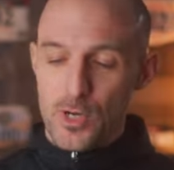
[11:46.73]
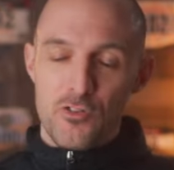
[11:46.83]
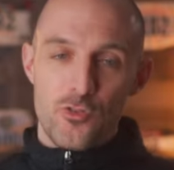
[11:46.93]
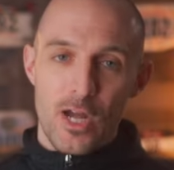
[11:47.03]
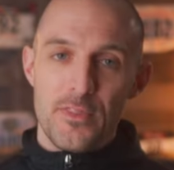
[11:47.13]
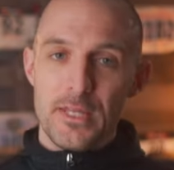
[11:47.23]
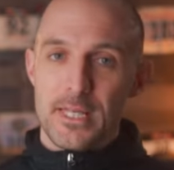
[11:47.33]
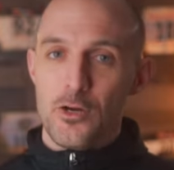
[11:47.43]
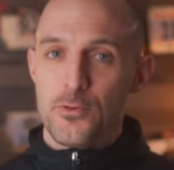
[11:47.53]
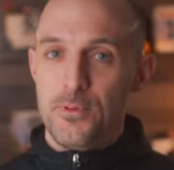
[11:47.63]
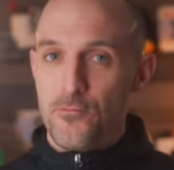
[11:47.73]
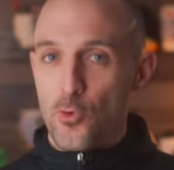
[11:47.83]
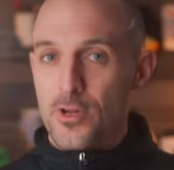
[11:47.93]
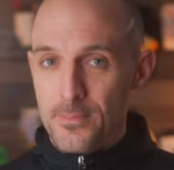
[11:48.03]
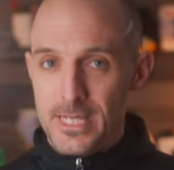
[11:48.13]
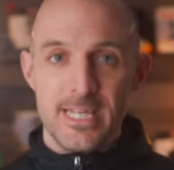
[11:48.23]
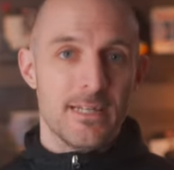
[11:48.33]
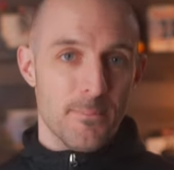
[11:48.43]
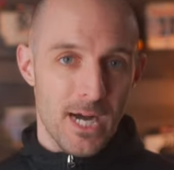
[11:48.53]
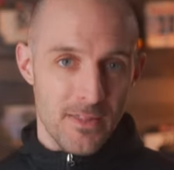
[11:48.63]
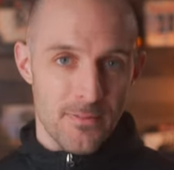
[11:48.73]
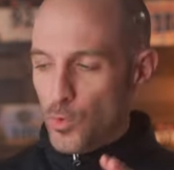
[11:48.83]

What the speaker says: to try these out before committing to buy them.